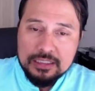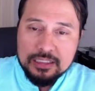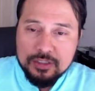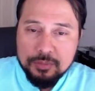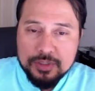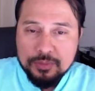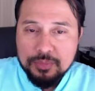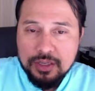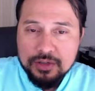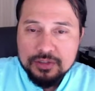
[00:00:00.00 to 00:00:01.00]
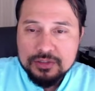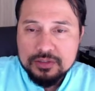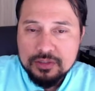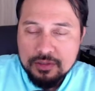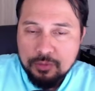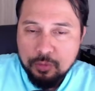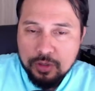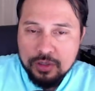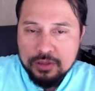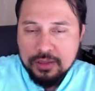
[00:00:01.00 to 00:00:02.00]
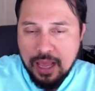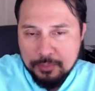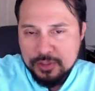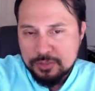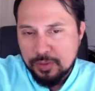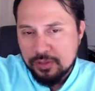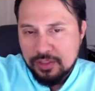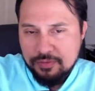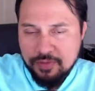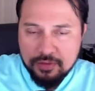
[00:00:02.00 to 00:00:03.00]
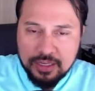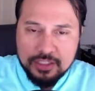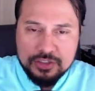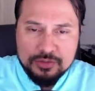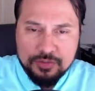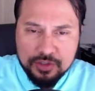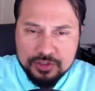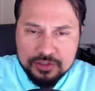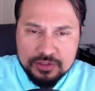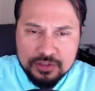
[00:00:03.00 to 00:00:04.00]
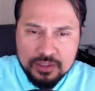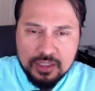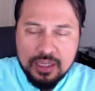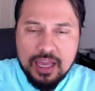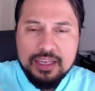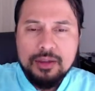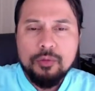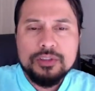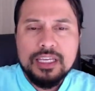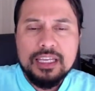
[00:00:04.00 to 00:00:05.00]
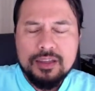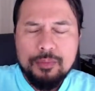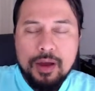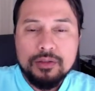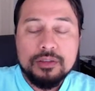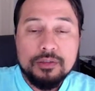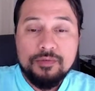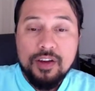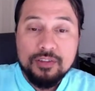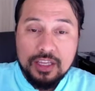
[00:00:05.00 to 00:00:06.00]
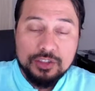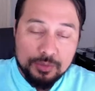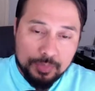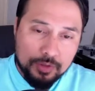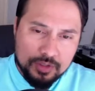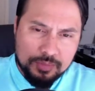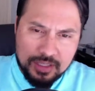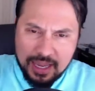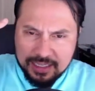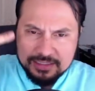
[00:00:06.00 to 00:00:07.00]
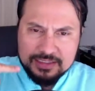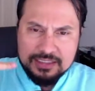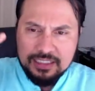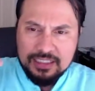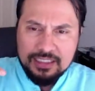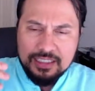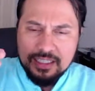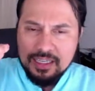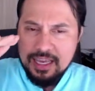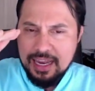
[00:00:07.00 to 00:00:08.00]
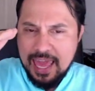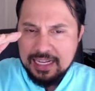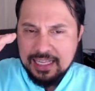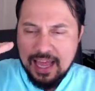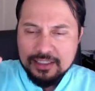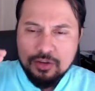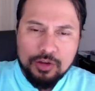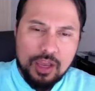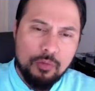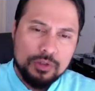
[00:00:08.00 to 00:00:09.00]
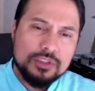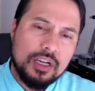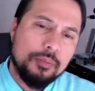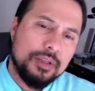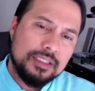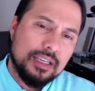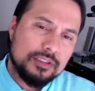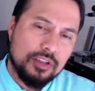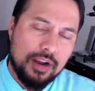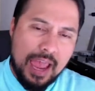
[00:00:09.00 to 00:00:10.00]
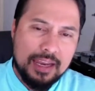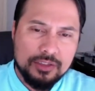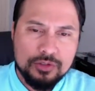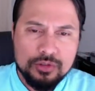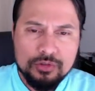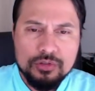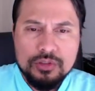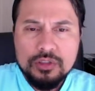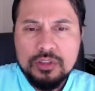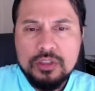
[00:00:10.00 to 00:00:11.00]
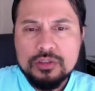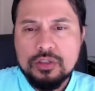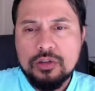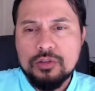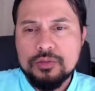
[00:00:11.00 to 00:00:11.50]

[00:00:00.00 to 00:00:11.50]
some years where I'm just building the foundation first, and then once I get the foundation built up, then I can see and analyze, okay, which companies I start adding to. So